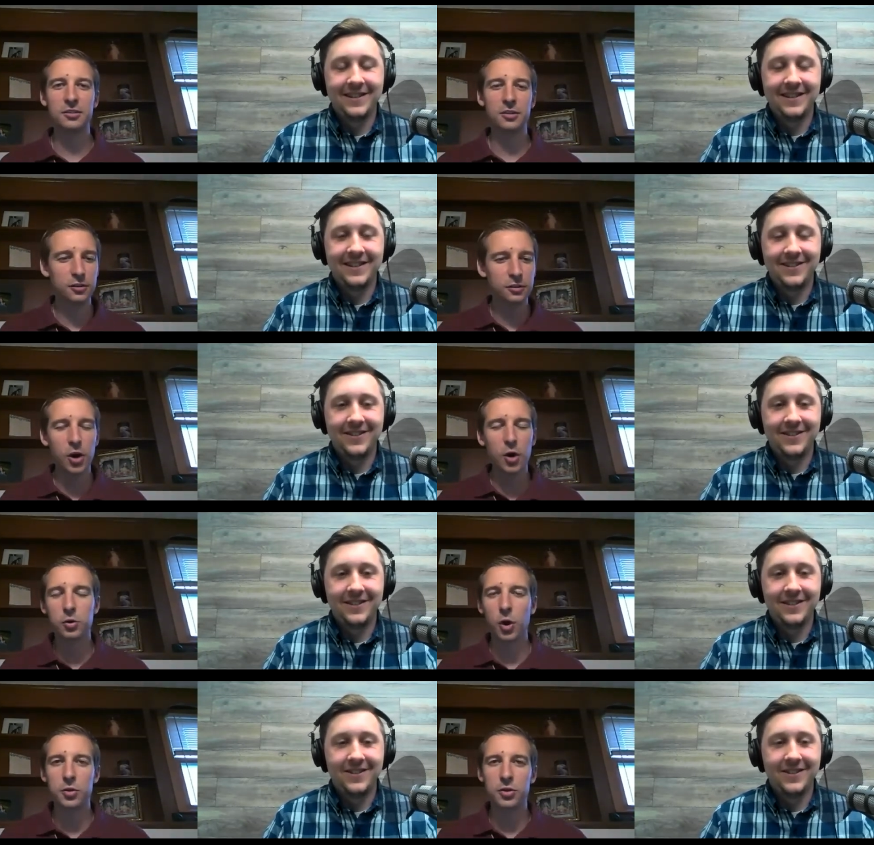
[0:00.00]
Speaker 1: that it's the
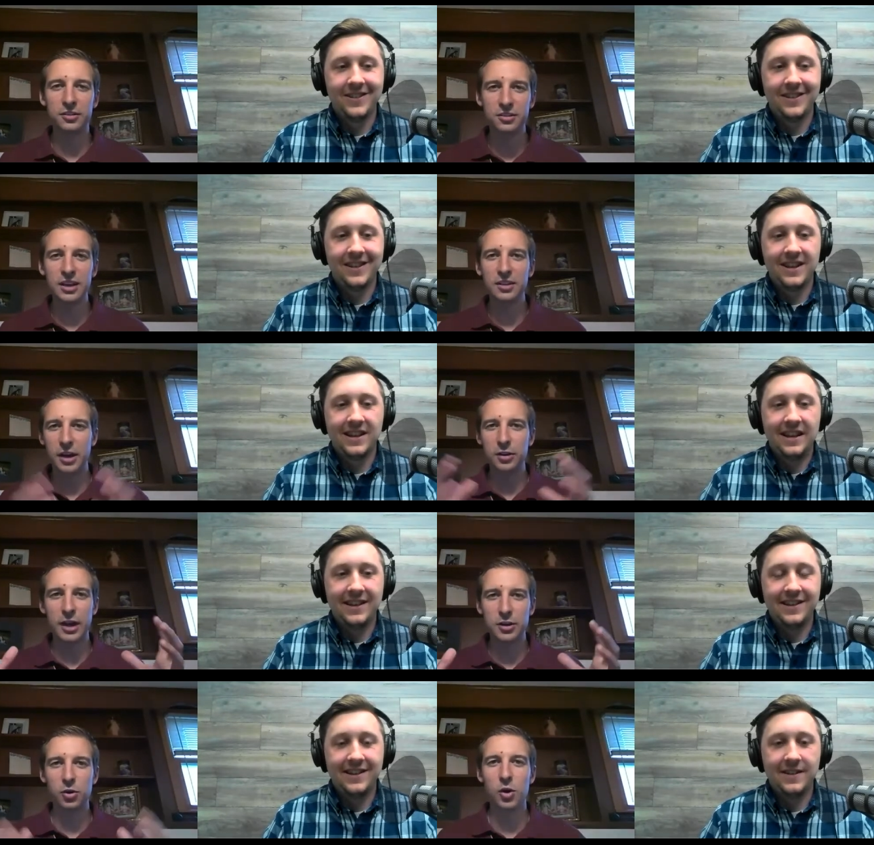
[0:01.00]
slow growth, the seed
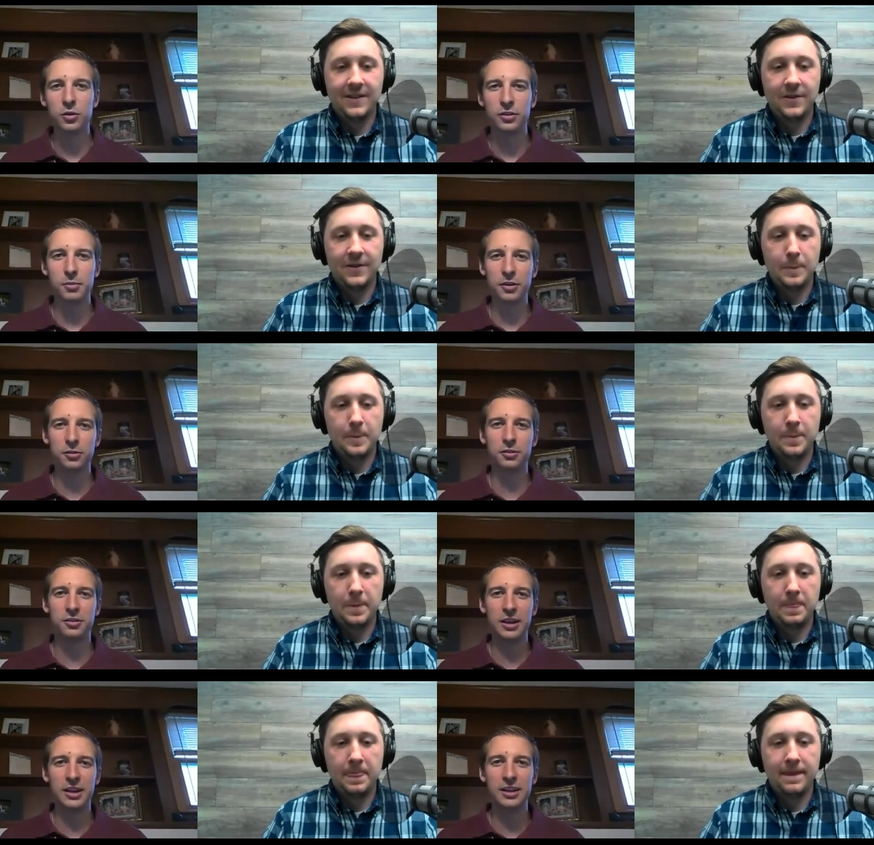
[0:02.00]
that, that grows, the
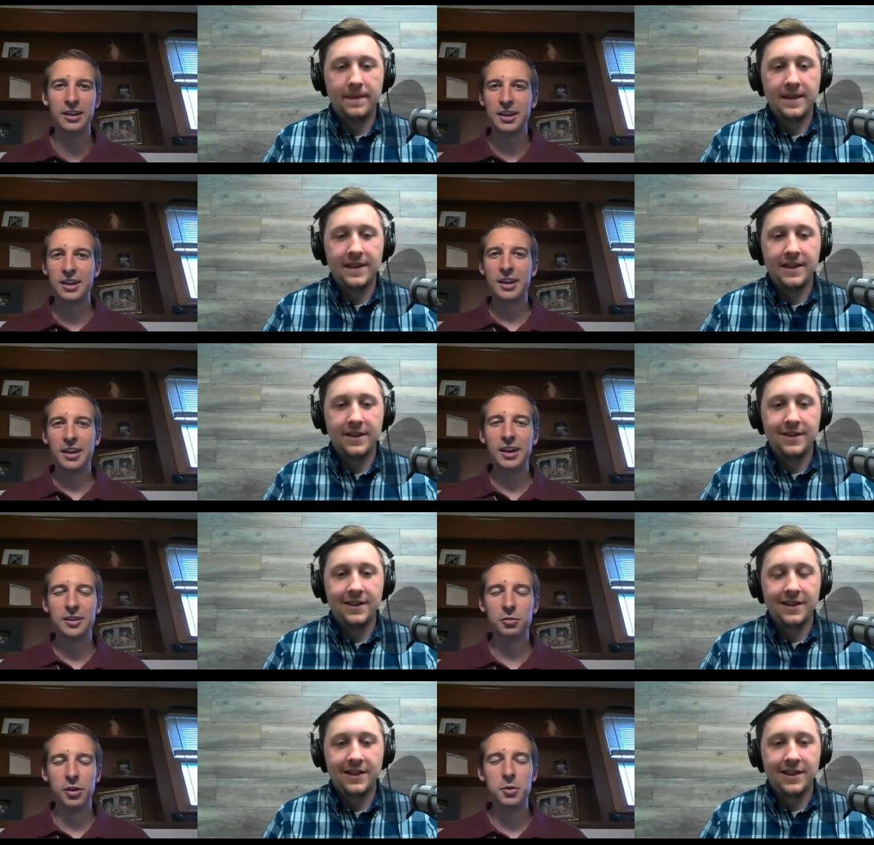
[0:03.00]
mustard seed. And
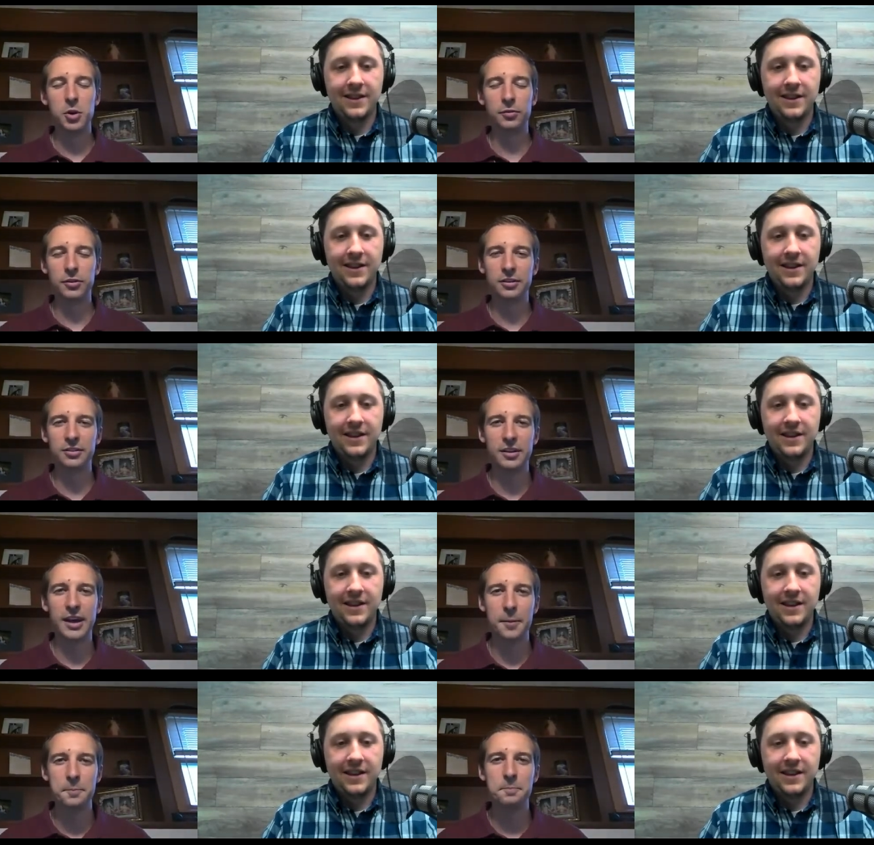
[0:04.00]
it's really beautiful to
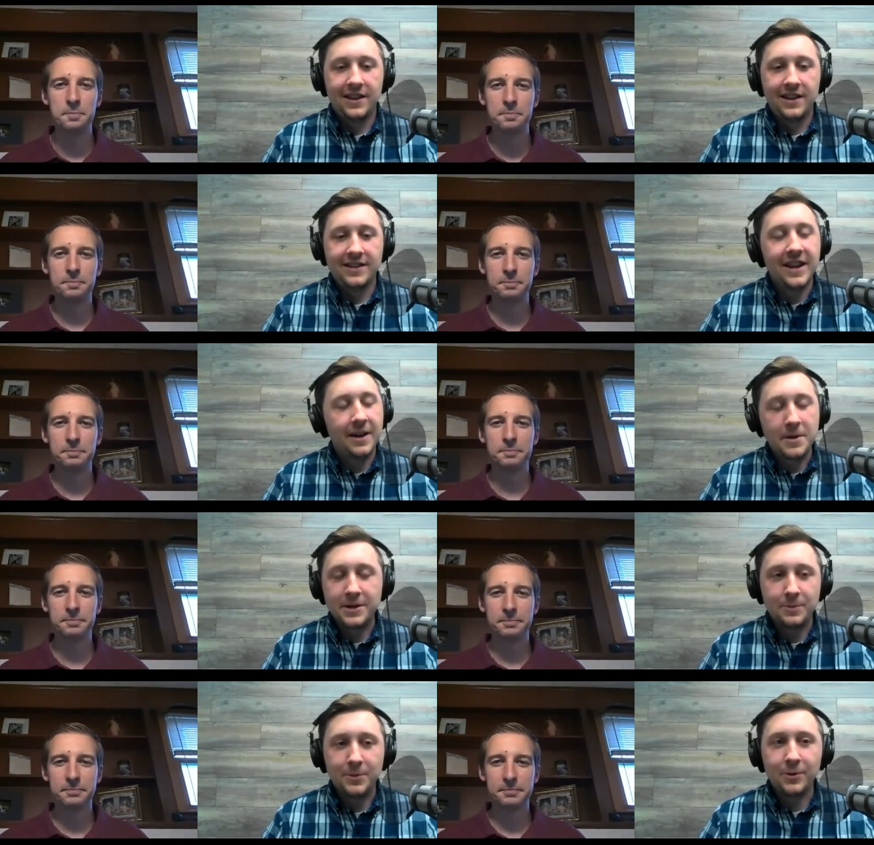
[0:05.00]
see that.
Speaker 2: Yeah. I mean,
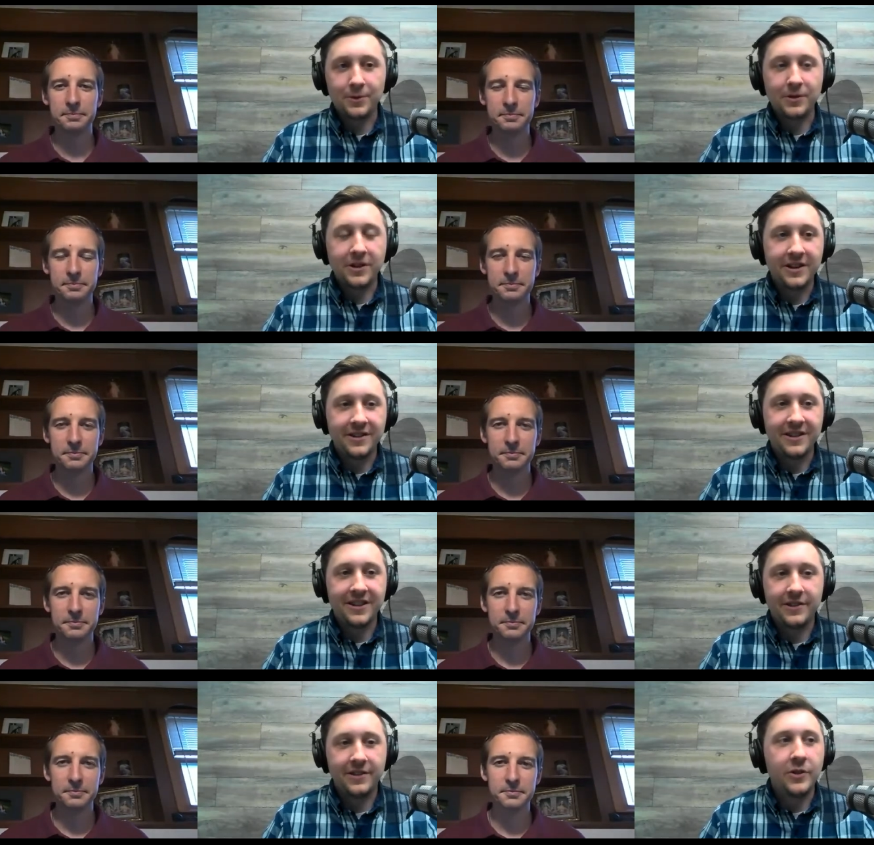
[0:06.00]
it's beautiful to hear.
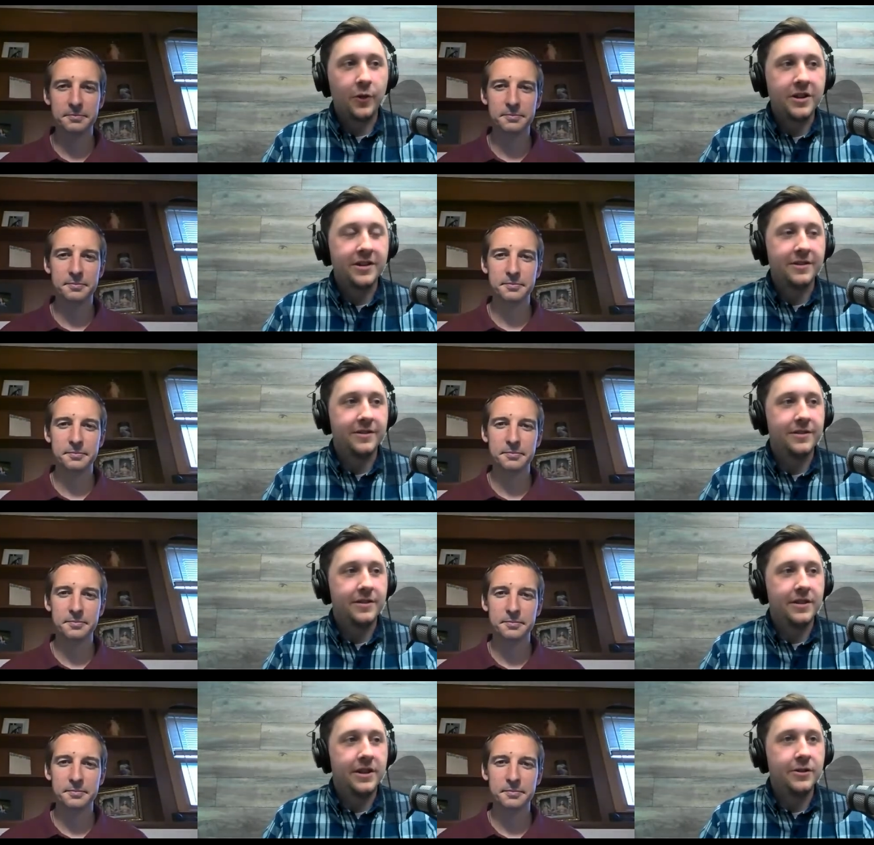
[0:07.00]
It's, it's funny to
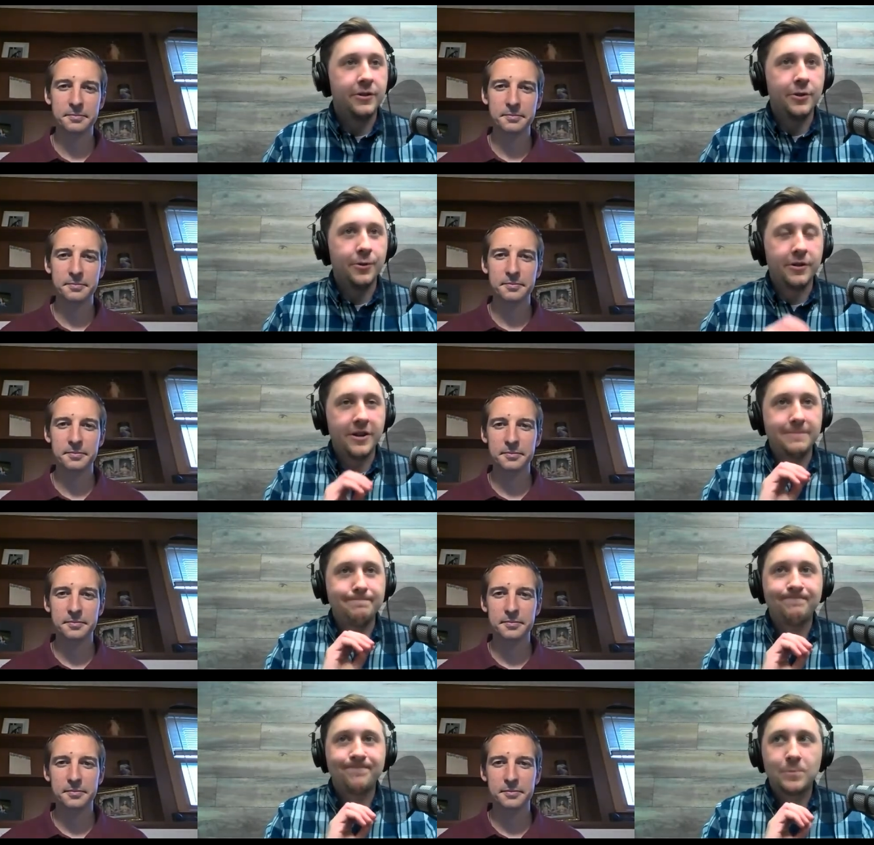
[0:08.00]
hear your, um,
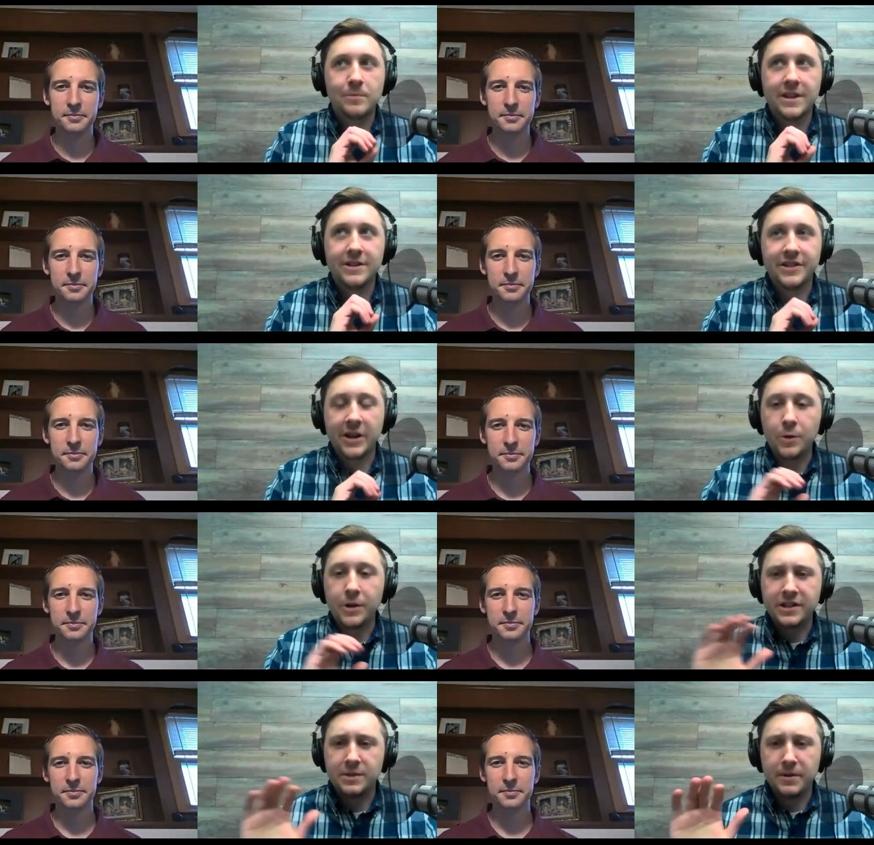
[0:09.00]
just that quick
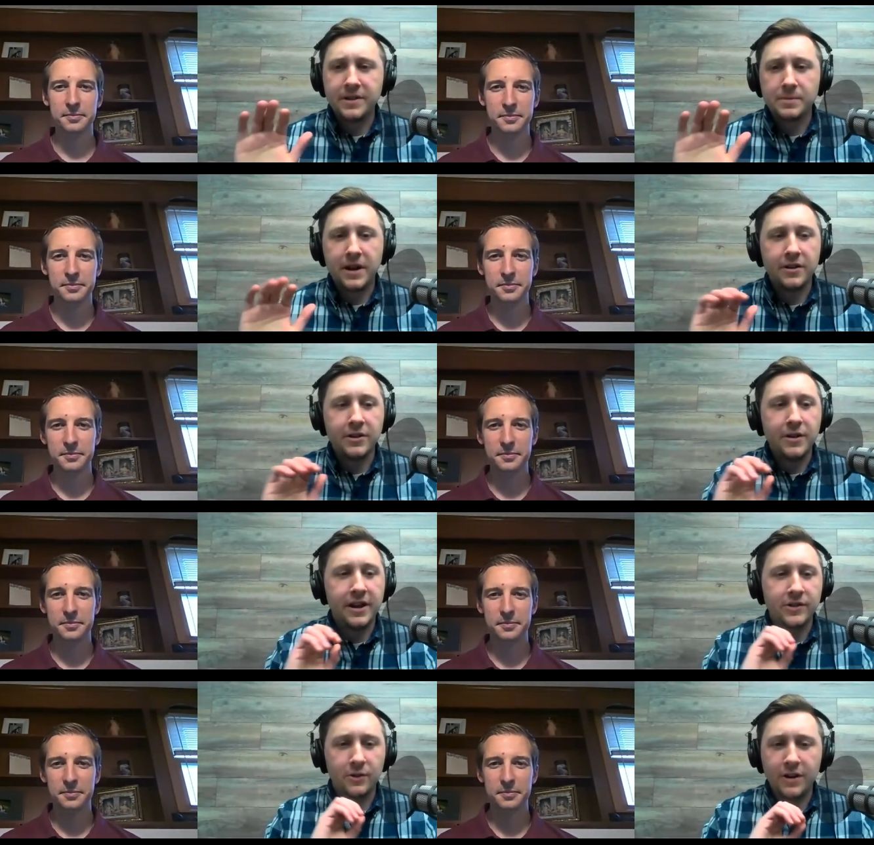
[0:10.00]
experience about how you had
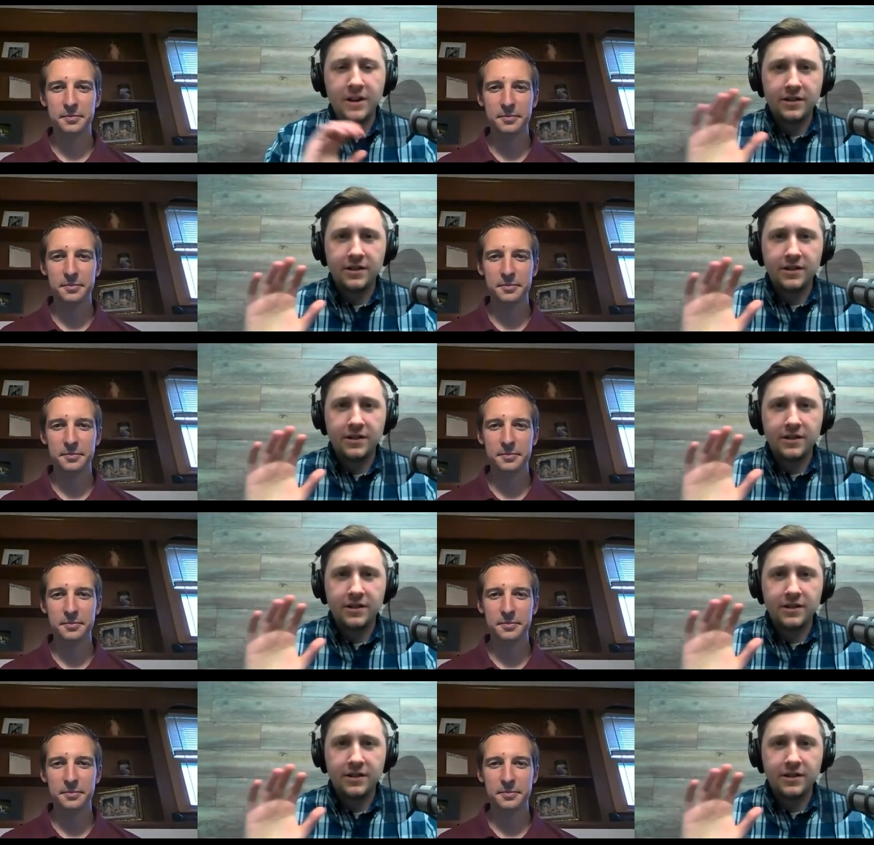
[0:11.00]
this great